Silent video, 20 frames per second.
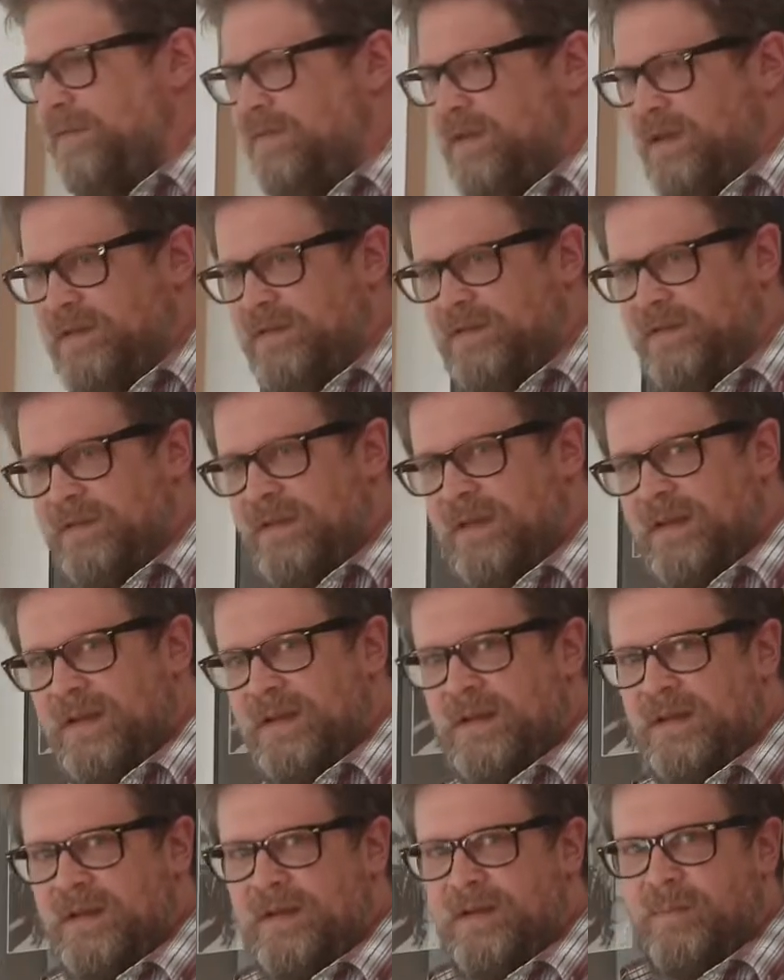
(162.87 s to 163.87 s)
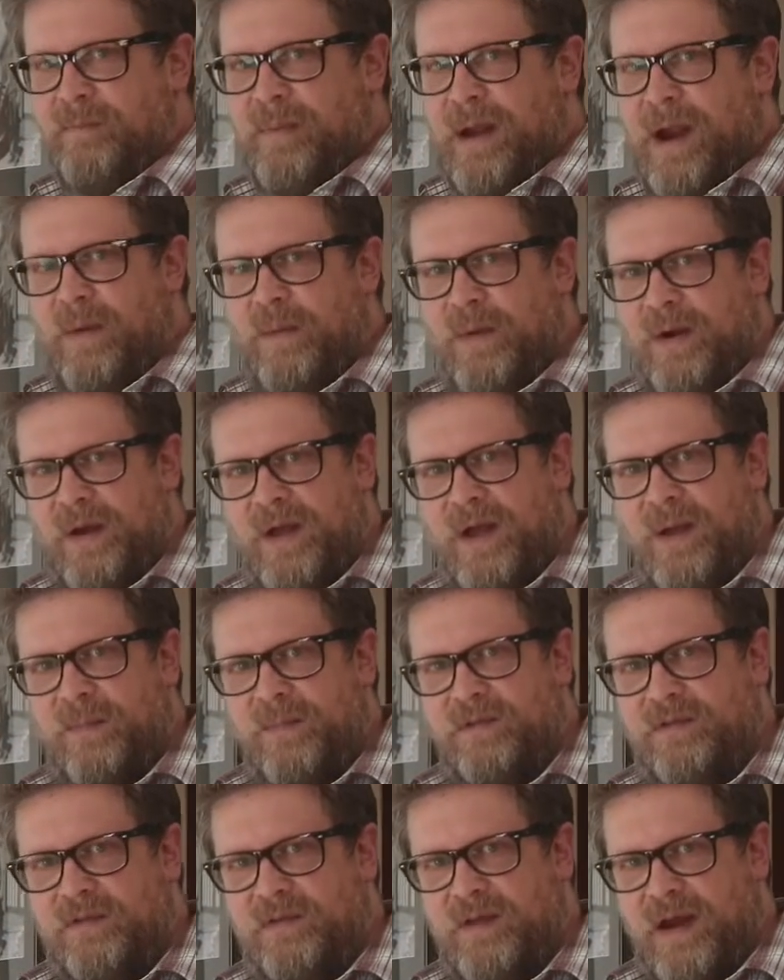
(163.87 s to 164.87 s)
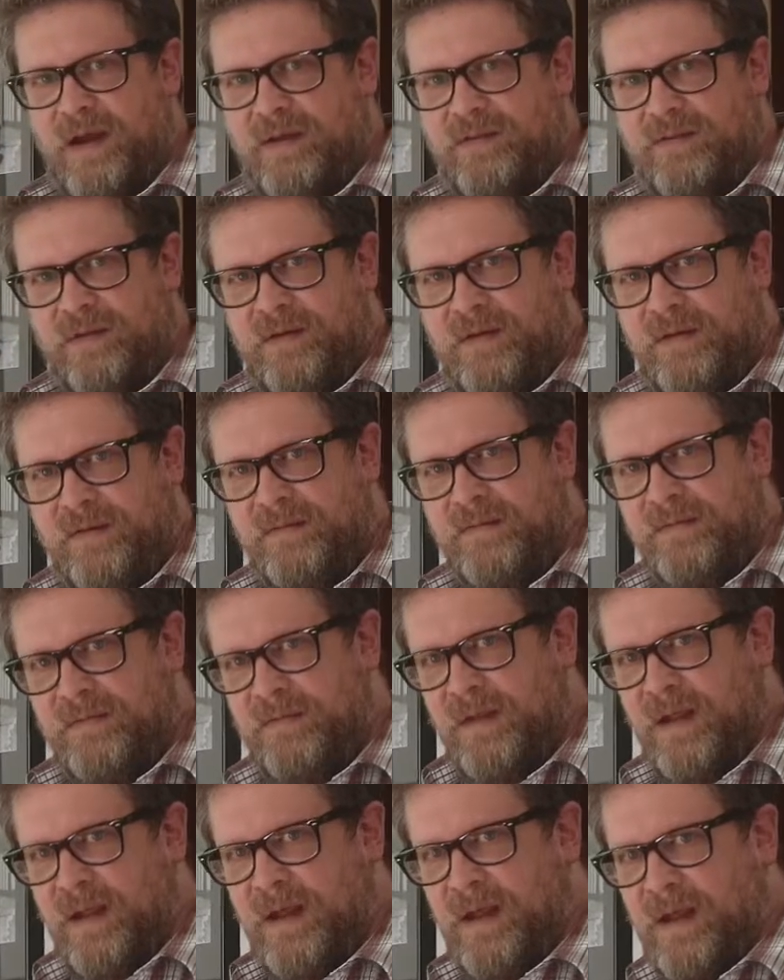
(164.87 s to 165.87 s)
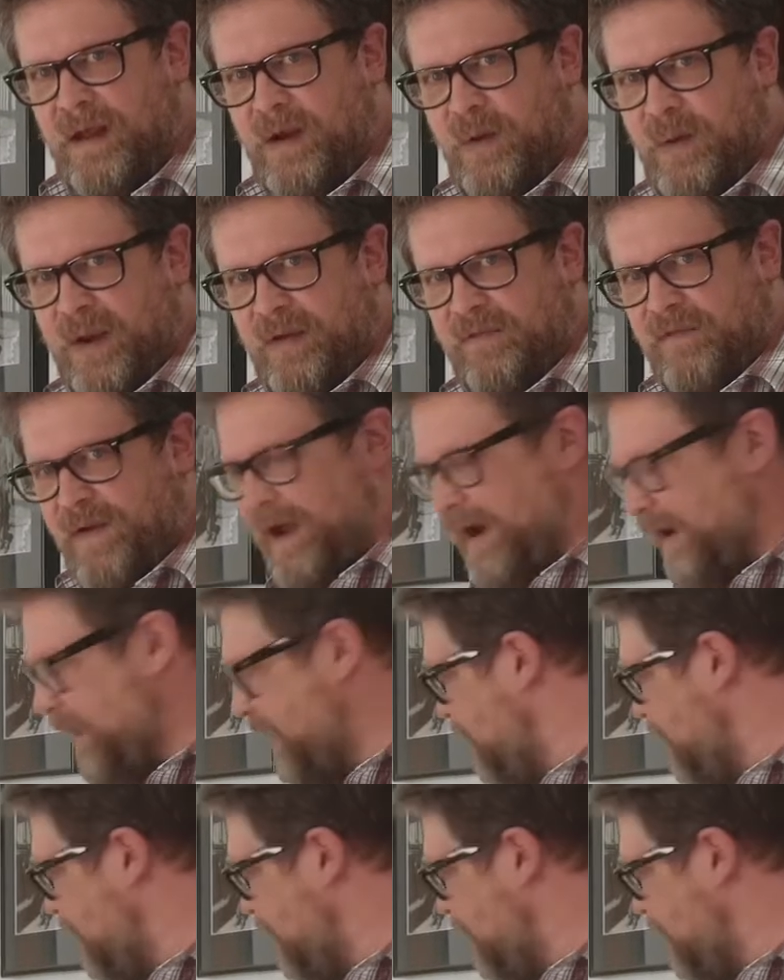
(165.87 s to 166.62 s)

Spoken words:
this powered up, this Dyson Quickback,